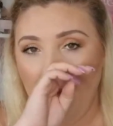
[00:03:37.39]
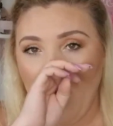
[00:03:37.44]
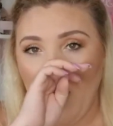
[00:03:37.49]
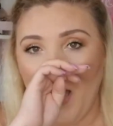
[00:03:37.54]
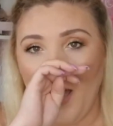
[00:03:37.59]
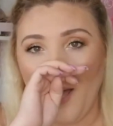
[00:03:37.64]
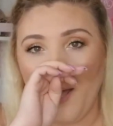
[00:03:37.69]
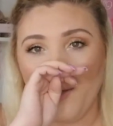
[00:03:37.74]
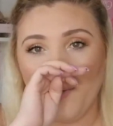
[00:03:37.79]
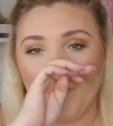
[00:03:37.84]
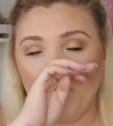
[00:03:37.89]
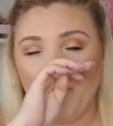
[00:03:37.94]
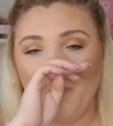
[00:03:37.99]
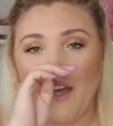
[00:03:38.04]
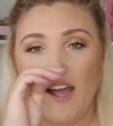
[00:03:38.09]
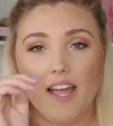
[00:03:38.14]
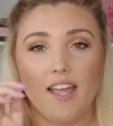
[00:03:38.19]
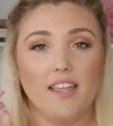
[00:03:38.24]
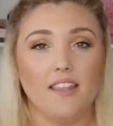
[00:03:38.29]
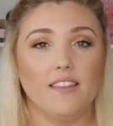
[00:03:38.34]

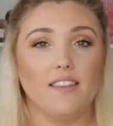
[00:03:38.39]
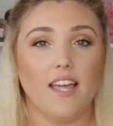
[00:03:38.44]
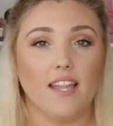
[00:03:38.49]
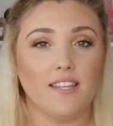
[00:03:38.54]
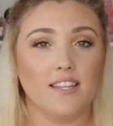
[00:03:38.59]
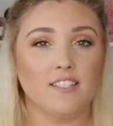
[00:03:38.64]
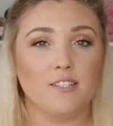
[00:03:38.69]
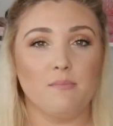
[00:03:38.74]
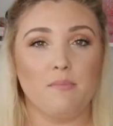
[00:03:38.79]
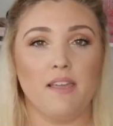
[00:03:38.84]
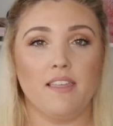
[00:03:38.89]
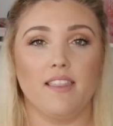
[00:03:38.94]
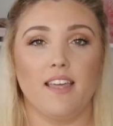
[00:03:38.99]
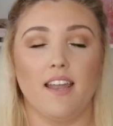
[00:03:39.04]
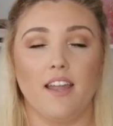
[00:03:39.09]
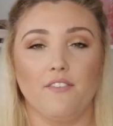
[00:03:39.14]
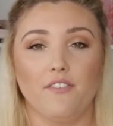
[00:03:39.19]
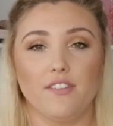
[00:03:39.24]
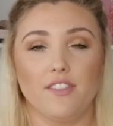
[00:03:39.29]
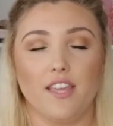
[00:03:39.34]
But that doesn't mean that
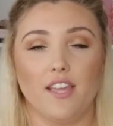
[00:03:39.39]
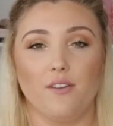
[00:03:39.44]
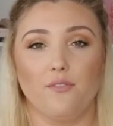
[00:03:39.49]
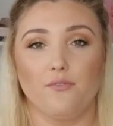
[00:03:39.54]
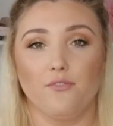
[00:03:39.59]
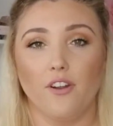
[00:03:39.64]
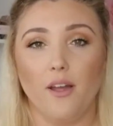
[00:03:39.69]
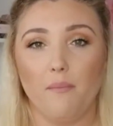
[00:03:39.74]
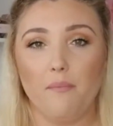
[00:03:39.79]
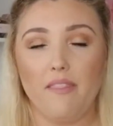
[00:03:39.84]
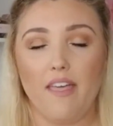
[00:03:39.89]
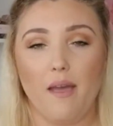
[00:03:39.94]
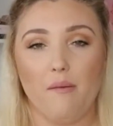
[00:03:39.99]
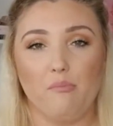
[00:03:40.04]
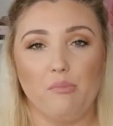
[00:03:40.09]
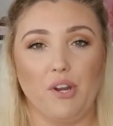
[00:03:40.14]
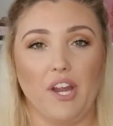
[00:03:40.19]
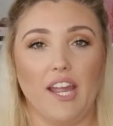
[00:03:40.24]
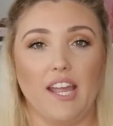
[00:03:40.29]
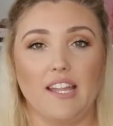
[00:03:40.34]
everything from that
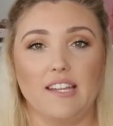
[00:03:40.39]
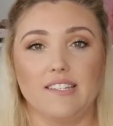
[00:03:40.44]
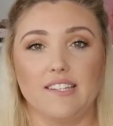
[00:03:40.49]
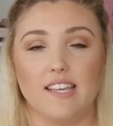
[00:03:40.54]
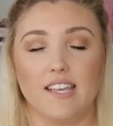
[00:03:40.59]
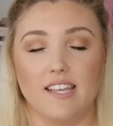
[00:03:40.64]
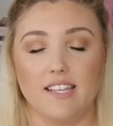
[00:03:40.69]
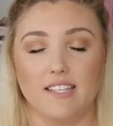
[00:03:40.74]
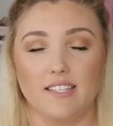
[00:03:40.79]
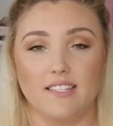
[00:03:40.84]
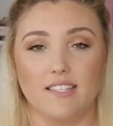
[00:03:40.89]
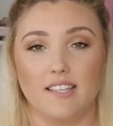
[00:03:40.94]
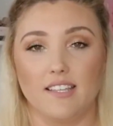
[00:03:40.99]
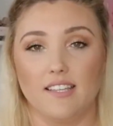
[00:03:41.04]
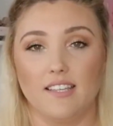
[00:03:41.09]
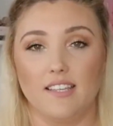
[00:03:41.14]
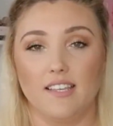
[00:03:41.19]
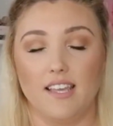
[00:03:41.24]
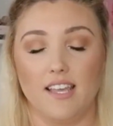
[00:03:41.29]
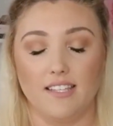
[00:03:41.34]
brand
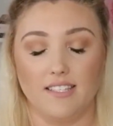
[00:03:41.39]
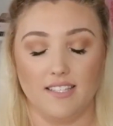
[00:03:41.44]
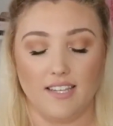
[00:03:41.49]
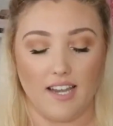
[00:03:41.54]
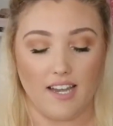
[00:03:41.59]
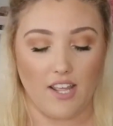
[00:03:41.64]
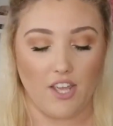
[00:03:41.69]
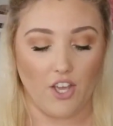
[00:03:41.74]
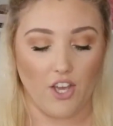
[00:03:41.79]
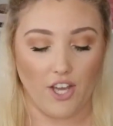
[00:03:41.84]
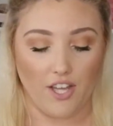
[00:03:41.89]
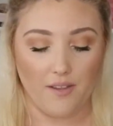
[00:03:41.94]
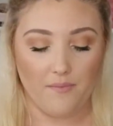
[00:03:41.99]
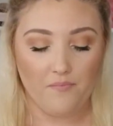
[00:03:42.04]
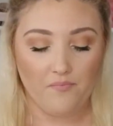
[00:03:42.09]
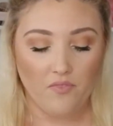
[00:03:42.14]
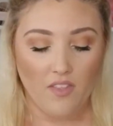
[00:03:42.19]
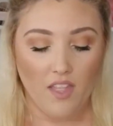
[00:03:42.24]
isn't any good.